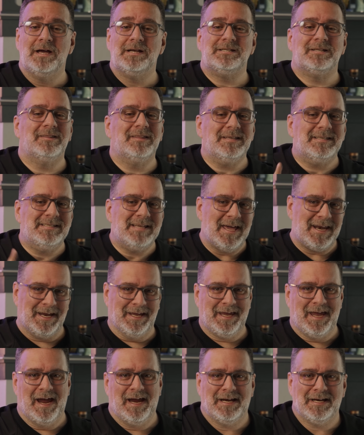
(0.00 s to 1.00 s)
to the
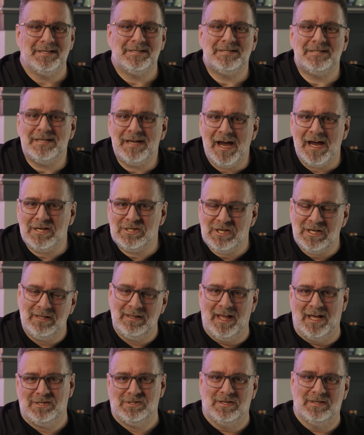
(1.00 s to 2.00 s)
dedicated CIG
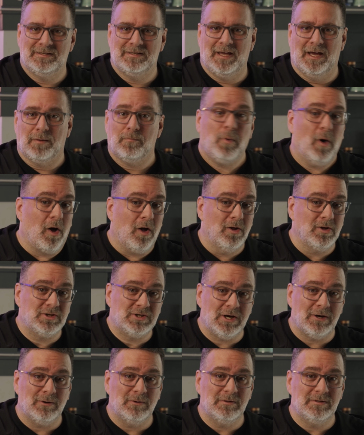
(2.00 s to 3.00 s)
legends like Paul
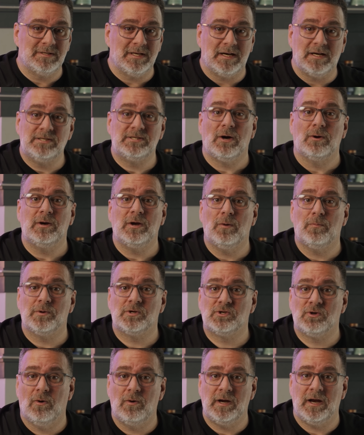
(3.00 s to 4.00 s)
Jones and Alberto
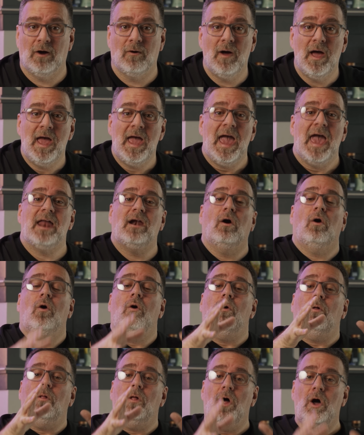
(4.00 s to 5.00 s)
Petronio, and a
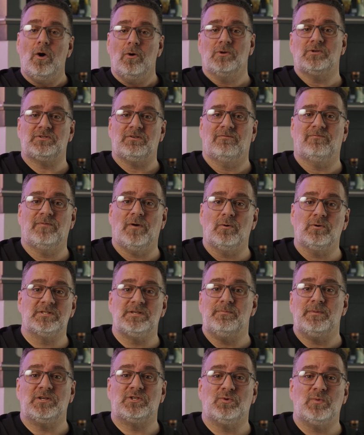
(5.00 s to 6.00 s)
whole host of folks
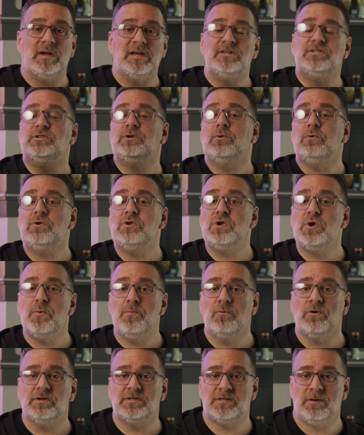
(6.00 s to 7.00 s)
in between, too
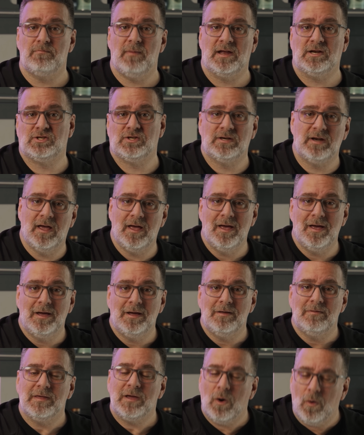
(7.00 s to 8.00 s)
numerous to mention,
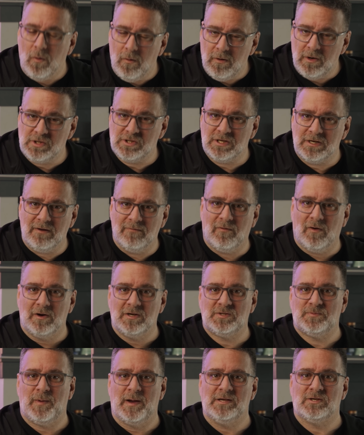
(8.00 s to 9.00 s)
the origin of our
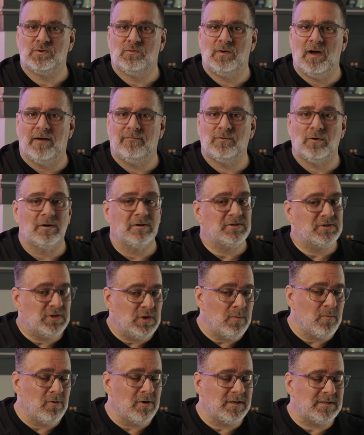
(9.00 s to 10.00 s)
spacecraft are as
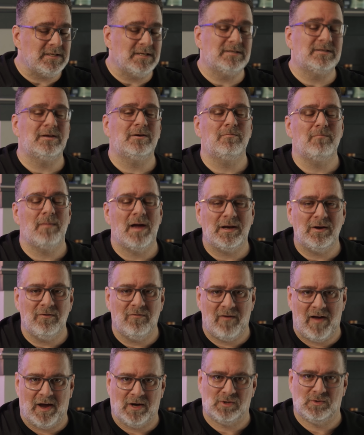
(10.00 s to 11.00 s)
numerous as their
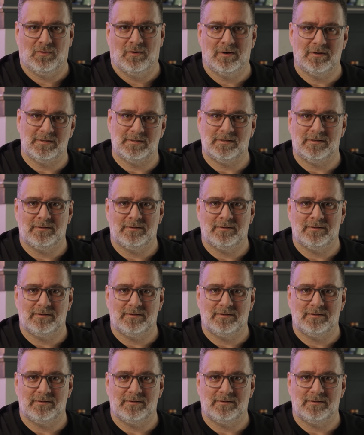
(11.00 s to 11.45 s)
manufacturers.